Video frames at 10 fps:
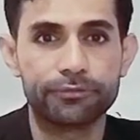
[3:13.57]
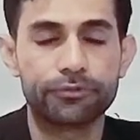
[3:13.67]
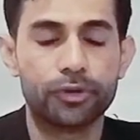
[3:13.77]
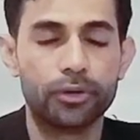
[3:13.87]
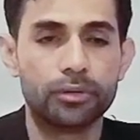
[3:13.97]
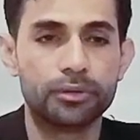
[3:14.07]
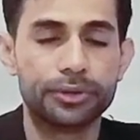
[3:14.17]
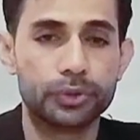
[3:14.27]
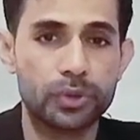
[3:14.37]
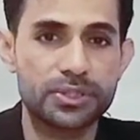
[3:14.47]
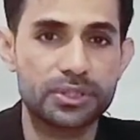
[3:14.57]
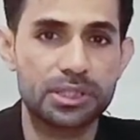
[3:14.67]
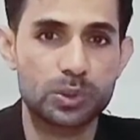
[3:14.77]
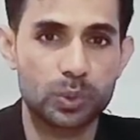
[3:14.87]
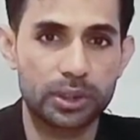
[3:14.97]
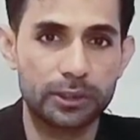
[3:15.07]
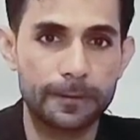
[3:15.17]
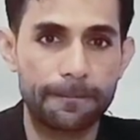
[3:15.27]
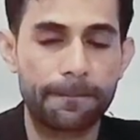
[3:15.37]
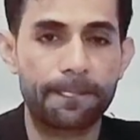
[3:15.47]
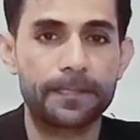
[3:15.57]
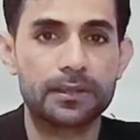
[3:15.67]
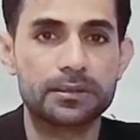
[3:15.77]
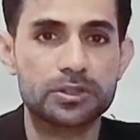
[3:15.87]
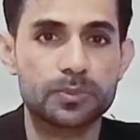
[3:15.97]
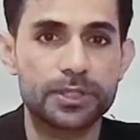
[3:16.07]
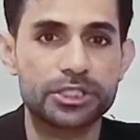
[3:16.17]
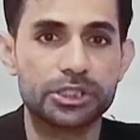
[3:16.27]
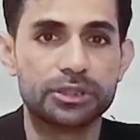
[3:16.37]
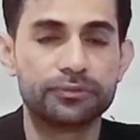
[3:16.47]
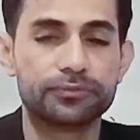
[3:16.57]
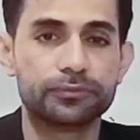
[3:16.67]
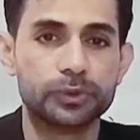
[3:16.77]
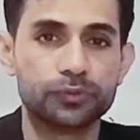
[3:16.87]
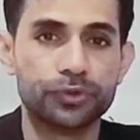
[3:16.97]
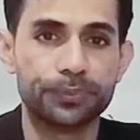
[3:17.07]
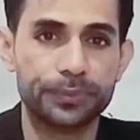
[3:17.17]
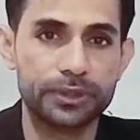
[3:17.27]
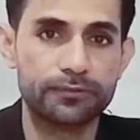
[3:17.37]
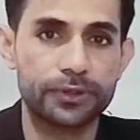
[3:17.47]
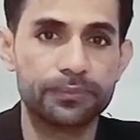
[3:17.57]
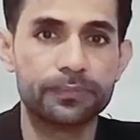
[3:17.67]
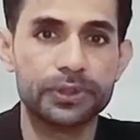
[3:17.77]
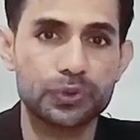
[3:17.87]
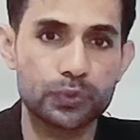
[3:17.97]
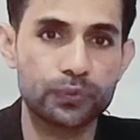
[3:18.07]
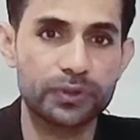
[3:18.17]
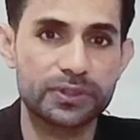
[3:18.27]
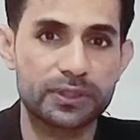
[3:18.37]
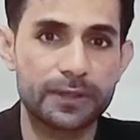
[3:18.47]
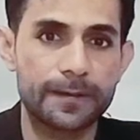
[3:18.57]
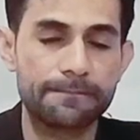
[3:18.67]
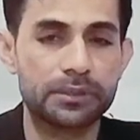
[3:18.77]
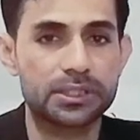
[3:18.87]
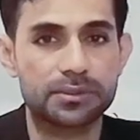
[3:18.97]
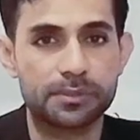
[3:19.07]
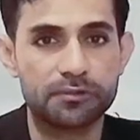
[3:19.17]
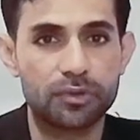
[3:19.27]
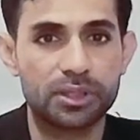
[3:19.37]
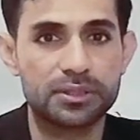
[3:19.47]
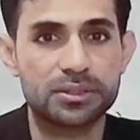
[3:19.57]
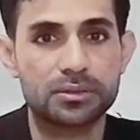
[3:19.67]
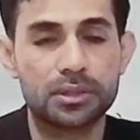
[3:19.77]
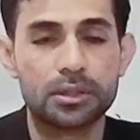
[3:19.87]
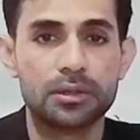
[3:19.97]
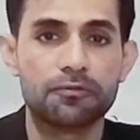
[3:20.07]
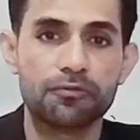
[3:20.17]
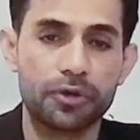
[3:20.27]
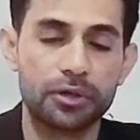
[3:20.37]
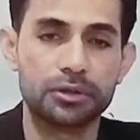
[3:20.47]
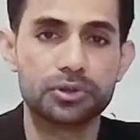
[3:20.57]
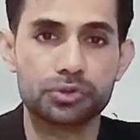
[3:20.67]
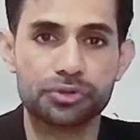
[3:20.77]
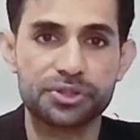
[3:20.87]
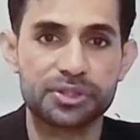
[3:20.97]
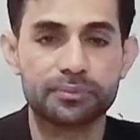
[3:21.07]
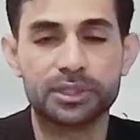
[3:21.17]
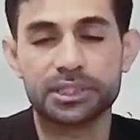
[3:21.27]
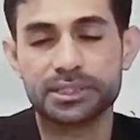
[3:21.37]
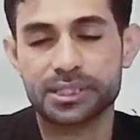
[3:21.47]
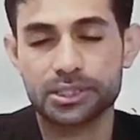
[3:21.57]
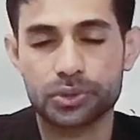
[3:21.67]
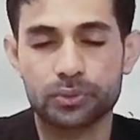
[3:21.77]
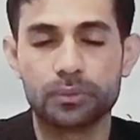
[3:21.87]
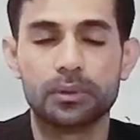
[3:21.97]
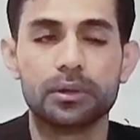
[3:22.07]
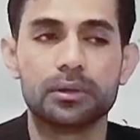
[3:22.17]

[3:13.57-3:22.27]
for US as well, especially for B1, B2 visa, and because B1 is for tourism, but it's also